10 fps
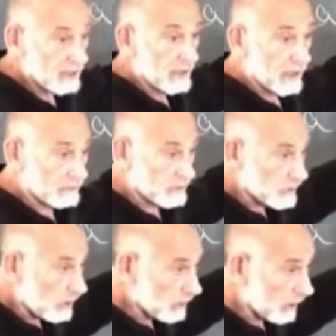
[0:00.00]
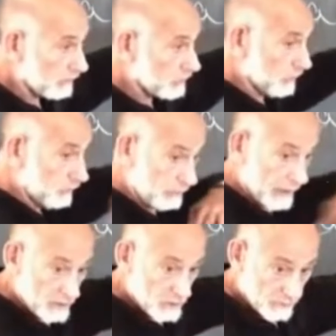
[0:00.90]
And if there's no curvature of
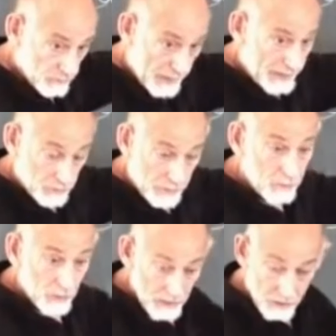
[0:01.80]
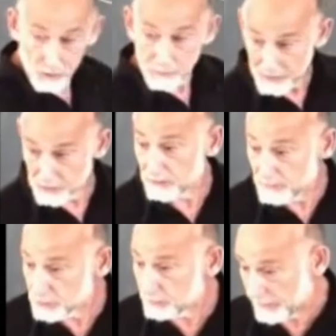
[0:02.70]
space, if space, space when I say space, I
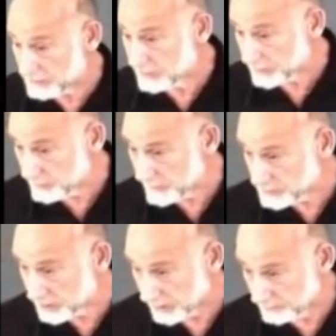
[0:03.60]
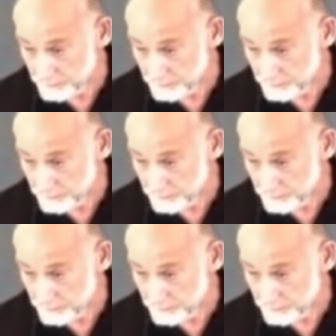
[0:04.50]
mean space, not space-time.